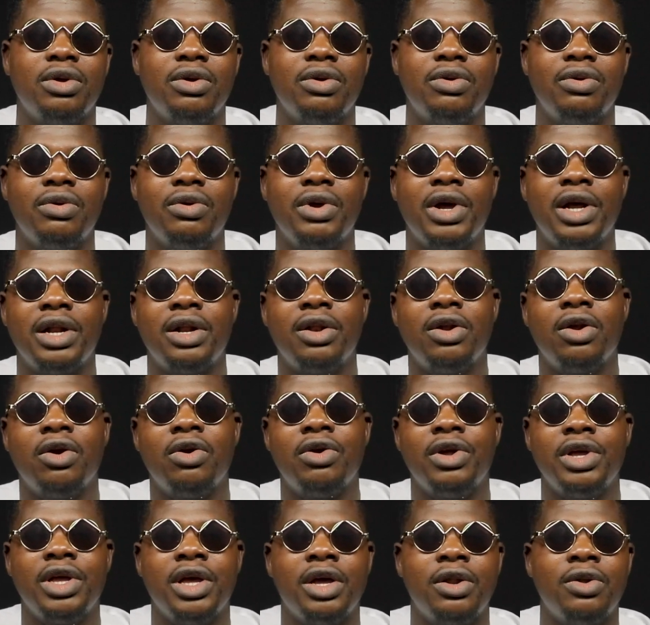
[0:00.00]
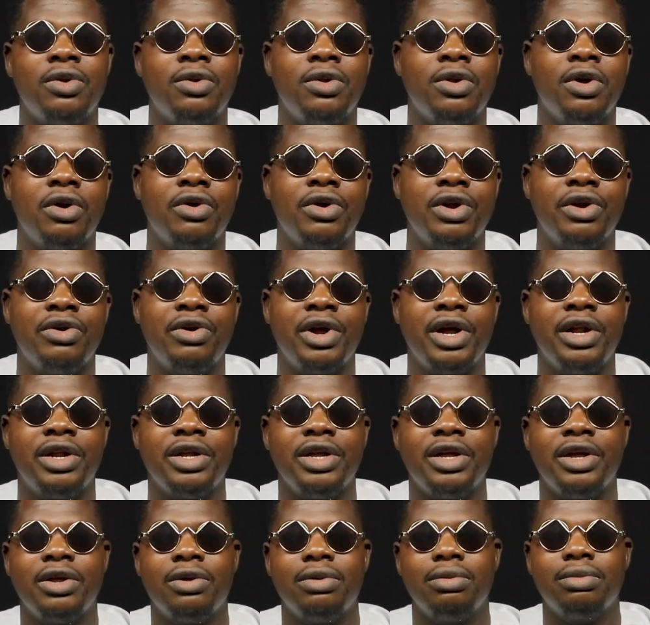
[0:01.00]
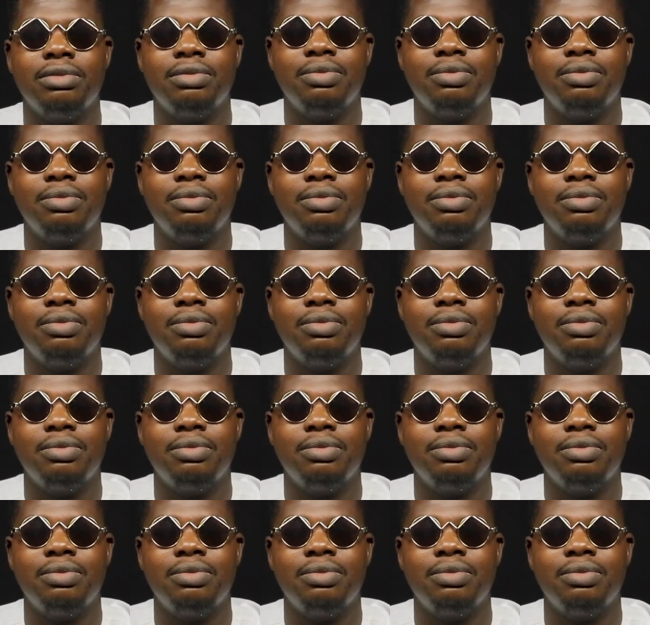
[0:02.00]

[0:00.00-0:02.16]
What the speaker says: Red lorry, yellow lorry, red.